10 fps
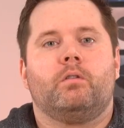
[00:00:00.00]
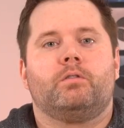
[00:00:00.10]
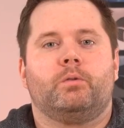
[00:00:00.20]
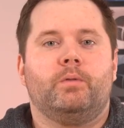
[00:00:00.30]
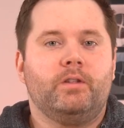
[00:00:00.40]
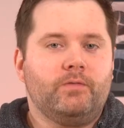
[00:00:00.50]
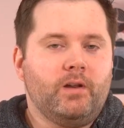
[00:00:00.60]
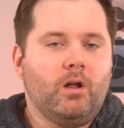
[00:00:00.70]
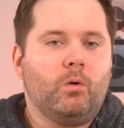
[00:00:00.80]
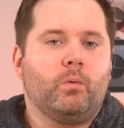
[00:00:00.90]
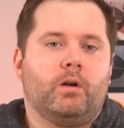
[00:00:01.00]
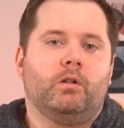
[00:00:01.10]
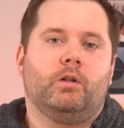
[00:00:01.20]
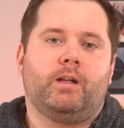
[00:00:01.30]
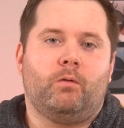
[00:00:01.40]
So in this video, we're going
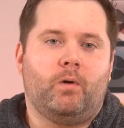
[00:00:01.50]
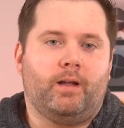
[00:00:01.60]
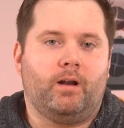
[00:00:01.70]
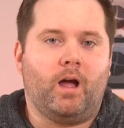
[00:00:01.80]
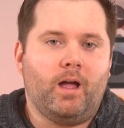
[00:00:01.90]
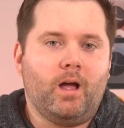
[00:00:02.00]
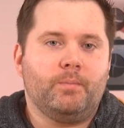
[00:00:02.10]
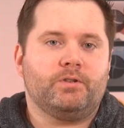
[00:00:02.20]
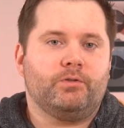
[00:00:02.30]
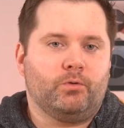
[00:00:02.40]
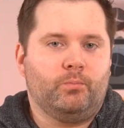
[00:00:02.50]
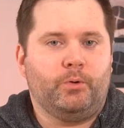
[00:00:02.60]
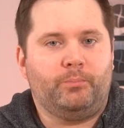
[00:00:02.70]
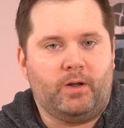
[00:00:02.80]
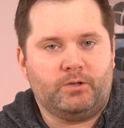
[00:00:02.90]
to look at running an IOPS and
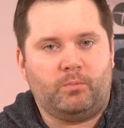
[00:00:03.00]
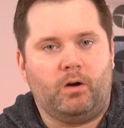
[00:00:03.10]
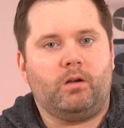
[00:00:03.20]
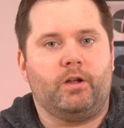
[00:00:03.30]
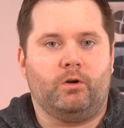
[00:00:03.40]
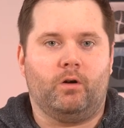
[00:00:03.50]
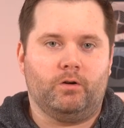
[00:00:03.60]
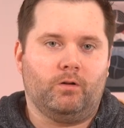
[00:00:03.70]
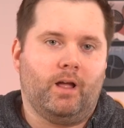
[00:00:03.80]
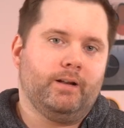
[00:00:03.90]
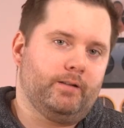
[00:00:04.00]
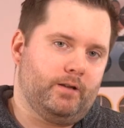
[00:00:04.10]
throughput benchmark on your underlying